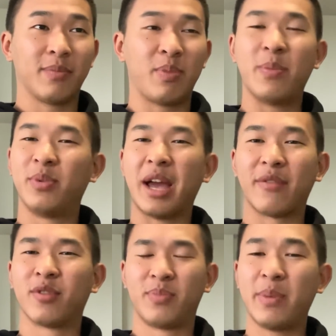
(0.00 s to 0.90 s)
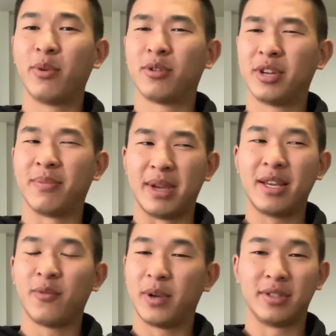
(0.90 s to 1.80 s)
People including
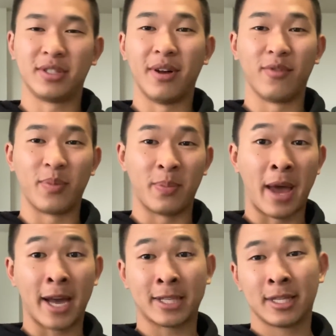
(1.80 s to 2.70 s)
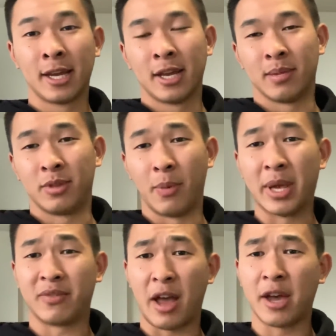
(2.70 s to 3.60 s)
me, we just love ripping packs. The
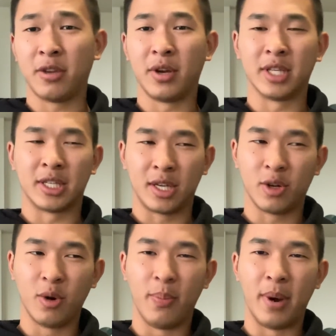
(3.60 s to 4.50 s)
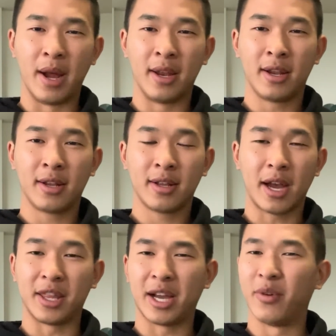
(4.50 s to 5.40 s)
best value is a single, but
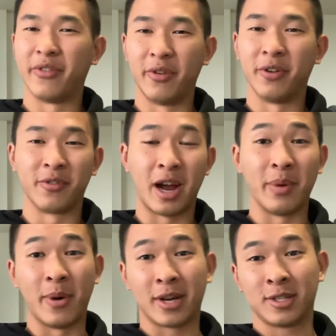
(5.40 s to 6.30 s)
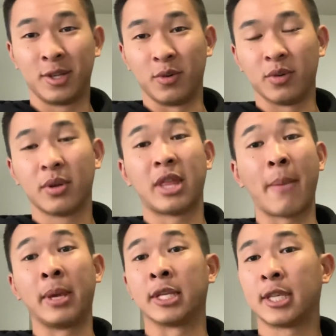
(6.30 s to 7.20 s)
I think I would have voted for hobby box too.
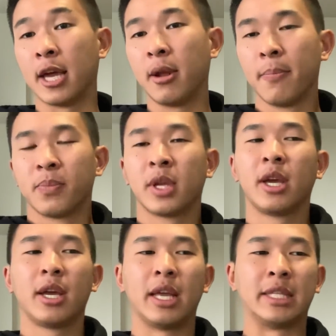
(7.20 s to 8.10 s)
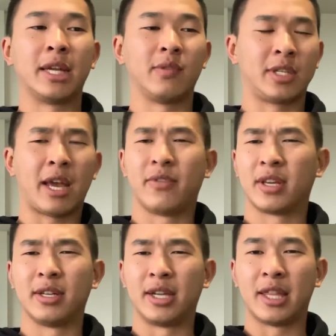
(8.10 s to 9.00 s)
That being said, instead of just
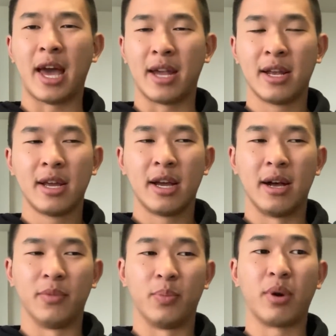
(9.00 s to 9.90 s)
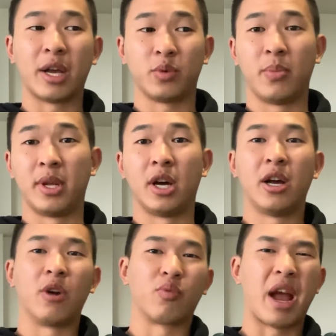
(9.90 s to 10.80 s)
having it like that, the prize would have been
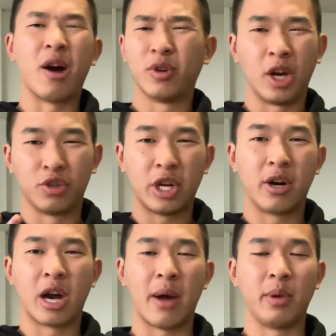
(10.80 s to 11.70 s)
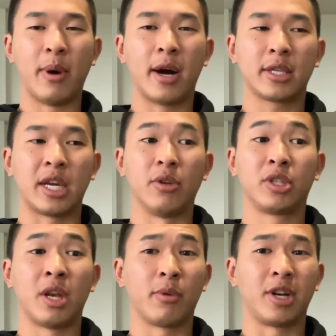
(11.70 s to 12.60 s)
around $100 hobby box. I know
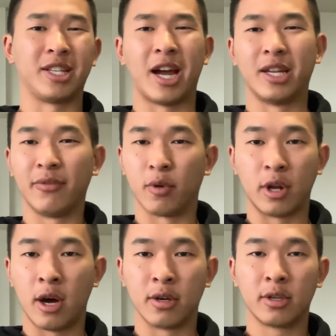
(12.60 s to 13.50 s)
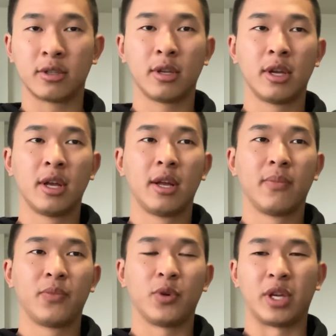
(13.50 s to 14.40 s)
some are like $94,
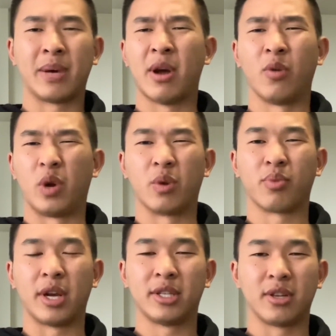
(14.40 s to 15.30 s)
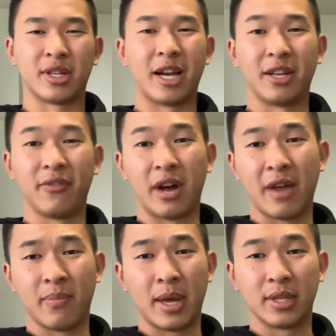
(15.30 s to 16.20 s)
or they come out at weird prices, like
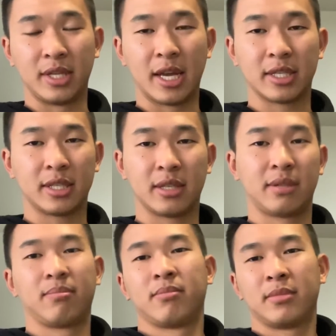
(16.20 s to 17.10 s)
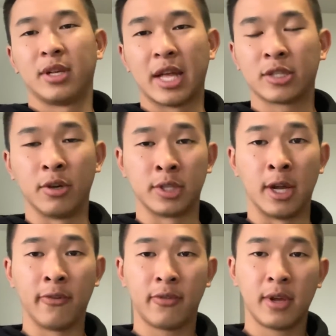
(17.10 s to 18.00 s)
$95 in my LCS. Yeah, that's close
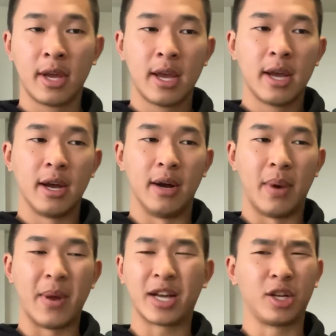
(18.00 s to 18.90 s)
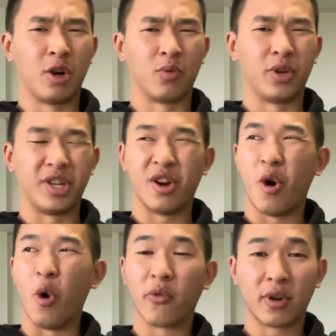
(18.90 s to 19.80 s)
enough. I'm not gonna go really
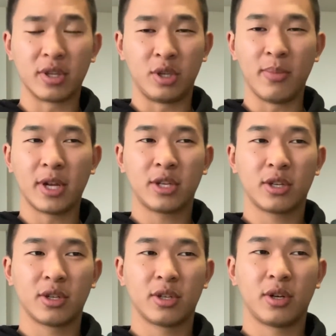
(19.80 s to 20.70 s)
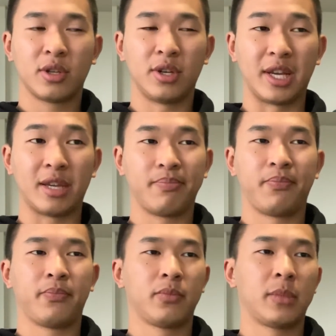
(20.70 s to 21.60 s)
over it too much. So like,
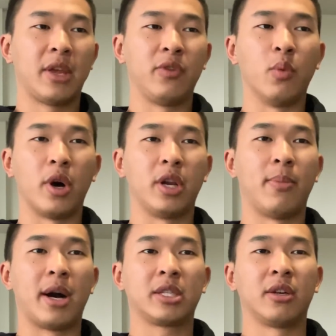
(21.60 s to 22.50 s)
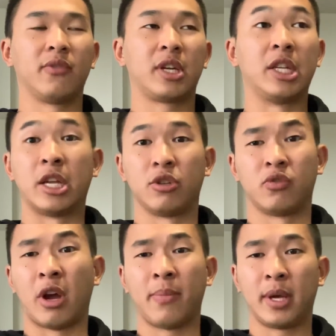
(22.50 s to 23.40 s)
if you wanted a box of Contenders
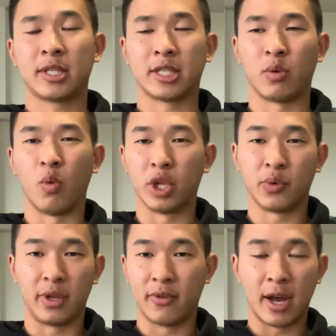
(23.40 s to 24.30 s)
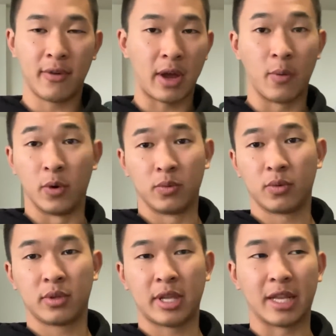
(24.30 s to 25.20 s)
draft picks, that's like $125.
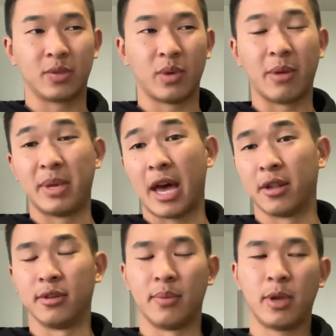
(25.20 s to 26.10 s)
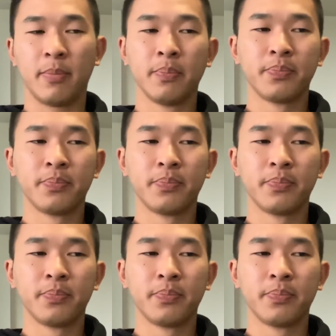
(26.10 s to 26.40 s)
That'd be out of the limit.